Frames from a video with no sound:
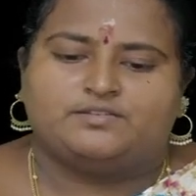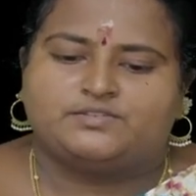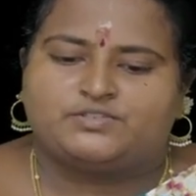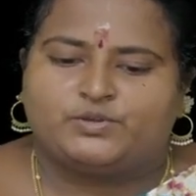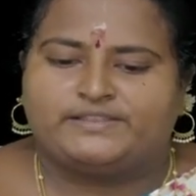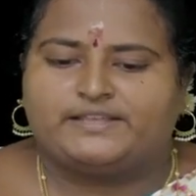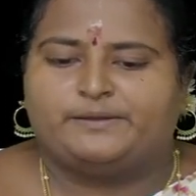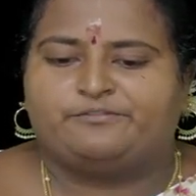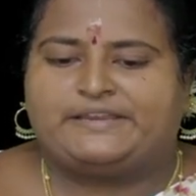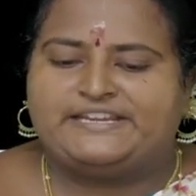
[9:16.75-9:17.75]
So in
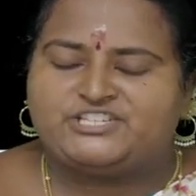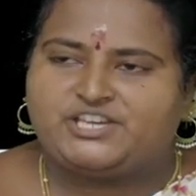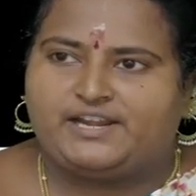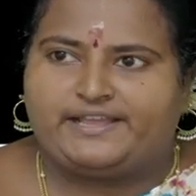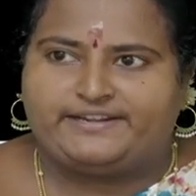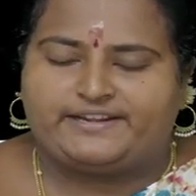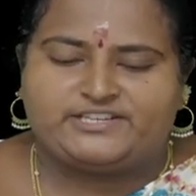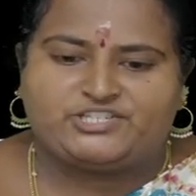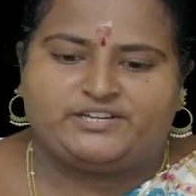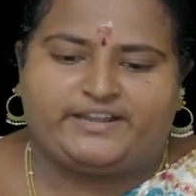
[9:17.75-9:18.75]
the initial
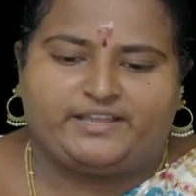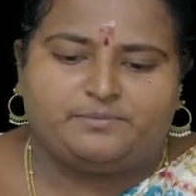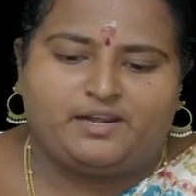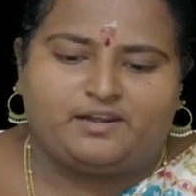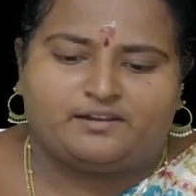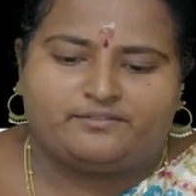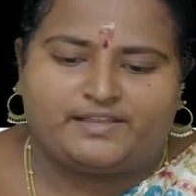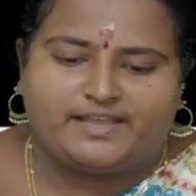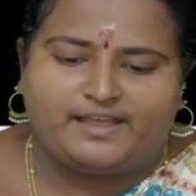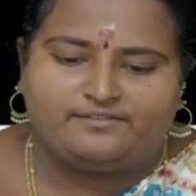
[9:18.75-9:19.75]
iteration table, we
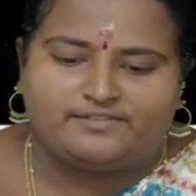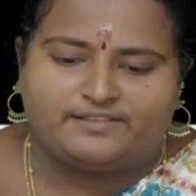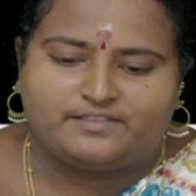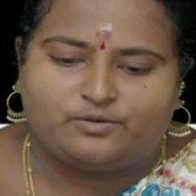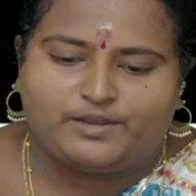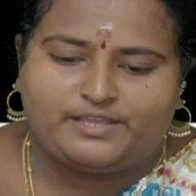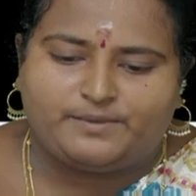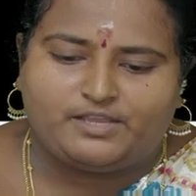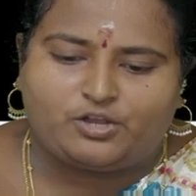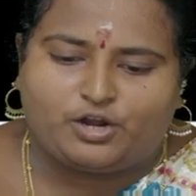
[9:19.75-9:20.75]
have in the
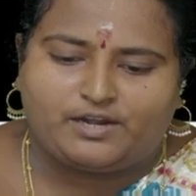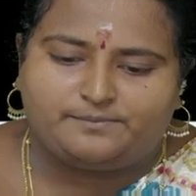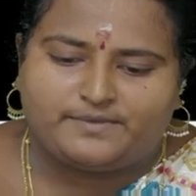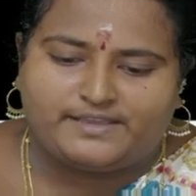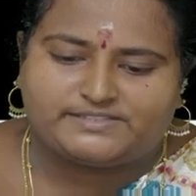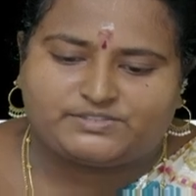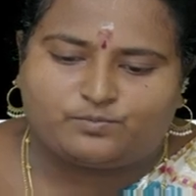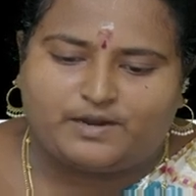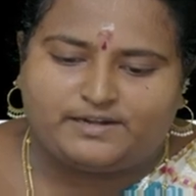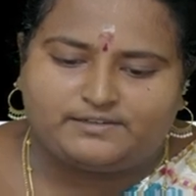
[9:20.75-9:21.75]
YB column
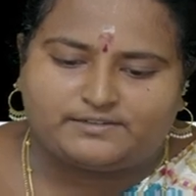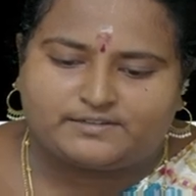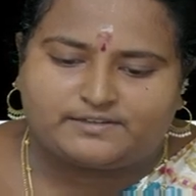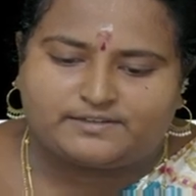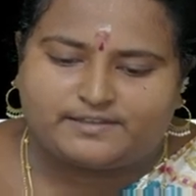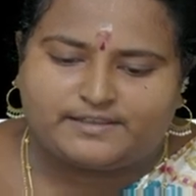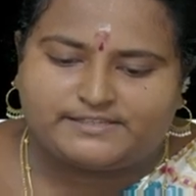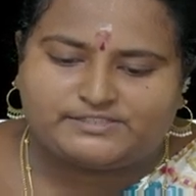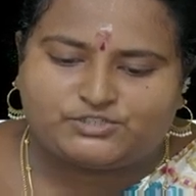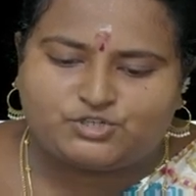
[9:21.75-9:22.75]
S1,
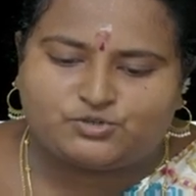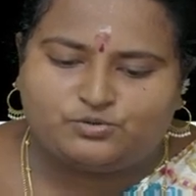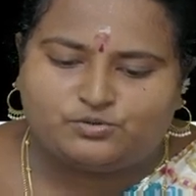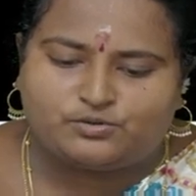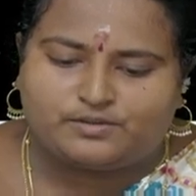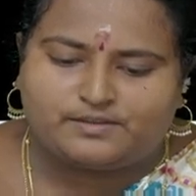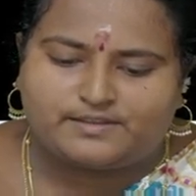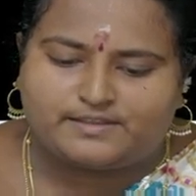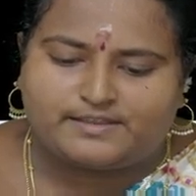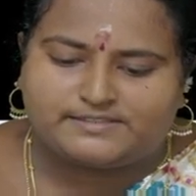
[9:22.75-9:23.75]
S2,
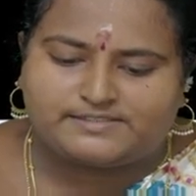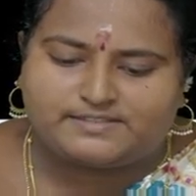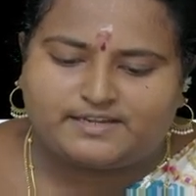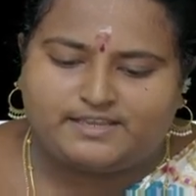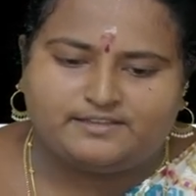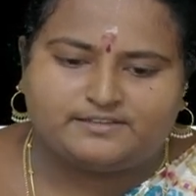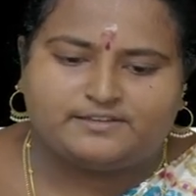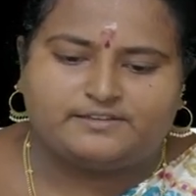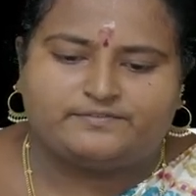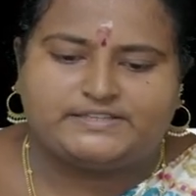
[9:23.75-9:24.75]
S3.
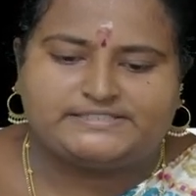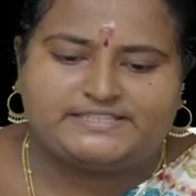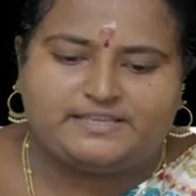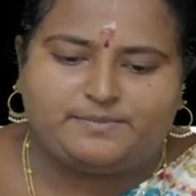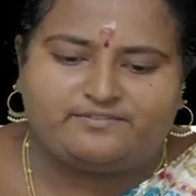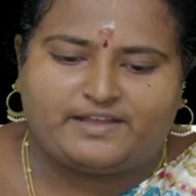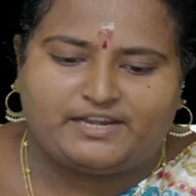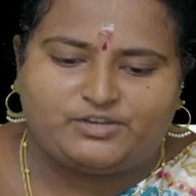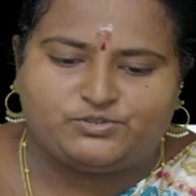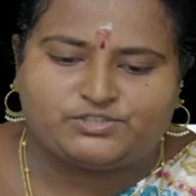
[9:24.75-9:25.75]
The CB
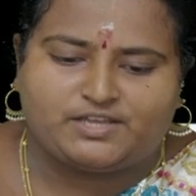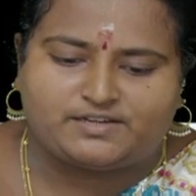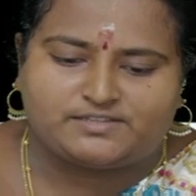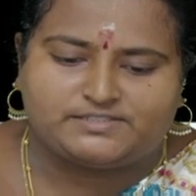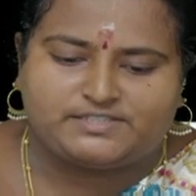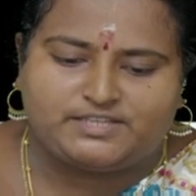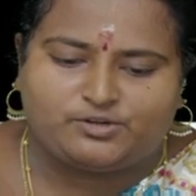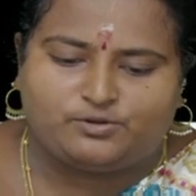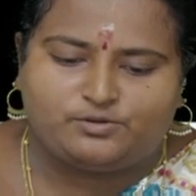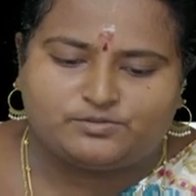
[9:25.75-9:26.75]
values are
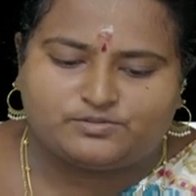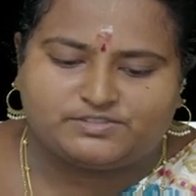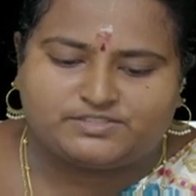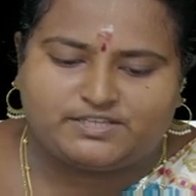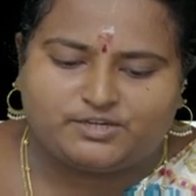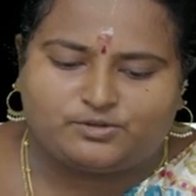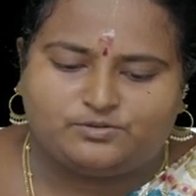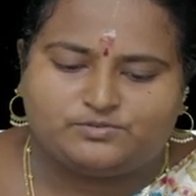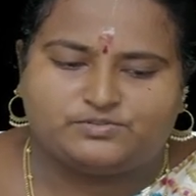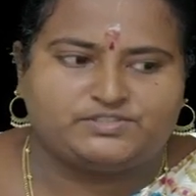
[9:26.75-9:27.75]
0,
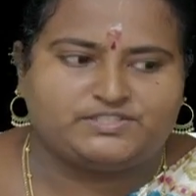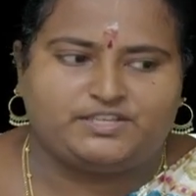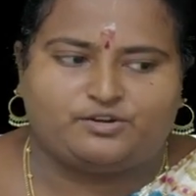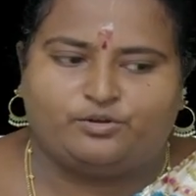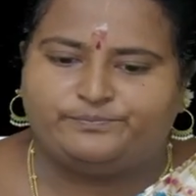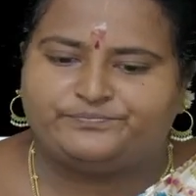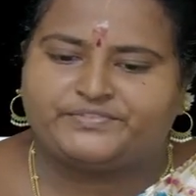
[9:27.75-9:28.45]
0, 0.